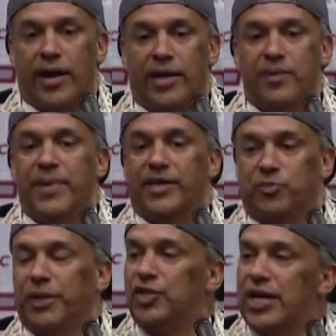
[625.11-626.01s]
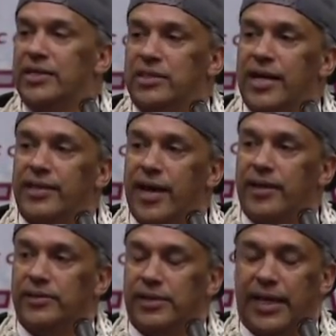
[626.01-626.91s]
he makes big shots like that.
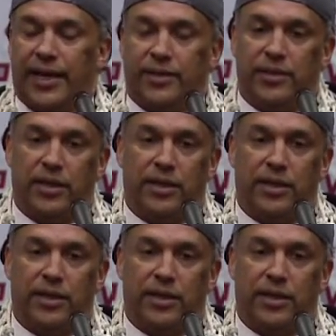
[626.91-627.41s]
And